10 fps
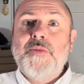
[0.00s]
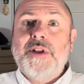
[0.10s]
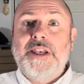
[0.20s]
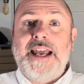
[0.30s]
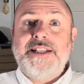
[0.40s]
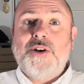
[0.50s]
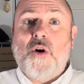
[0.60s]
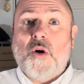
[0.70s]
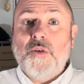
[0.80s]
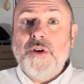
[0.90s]
Later
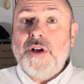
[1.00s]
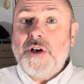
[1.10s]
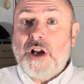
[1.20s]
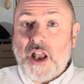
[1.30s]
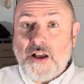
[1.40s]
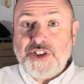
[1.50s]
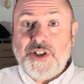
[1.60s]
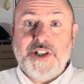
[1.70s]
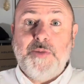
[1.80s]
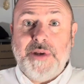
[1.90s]
on, glass
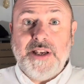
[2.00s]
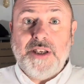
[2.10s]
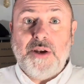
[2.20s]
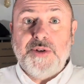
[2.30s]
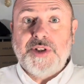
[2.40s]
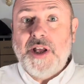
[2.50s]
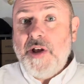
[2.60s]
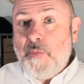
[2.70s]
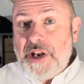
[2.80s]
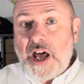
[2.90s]
started being used,
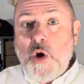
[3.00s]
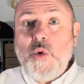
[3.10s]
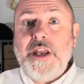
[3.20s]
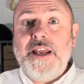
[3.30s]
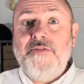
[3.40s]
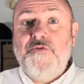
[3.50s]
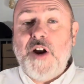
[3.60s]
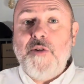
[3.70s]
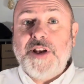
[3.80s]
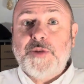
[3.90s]
but only in
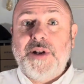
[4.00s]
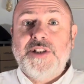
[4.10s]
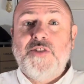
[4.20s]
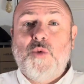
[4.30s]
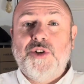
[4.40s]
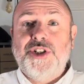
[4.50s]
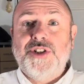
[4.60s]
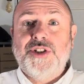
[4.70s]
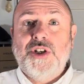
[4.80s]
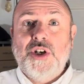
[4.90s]
very expensive watches,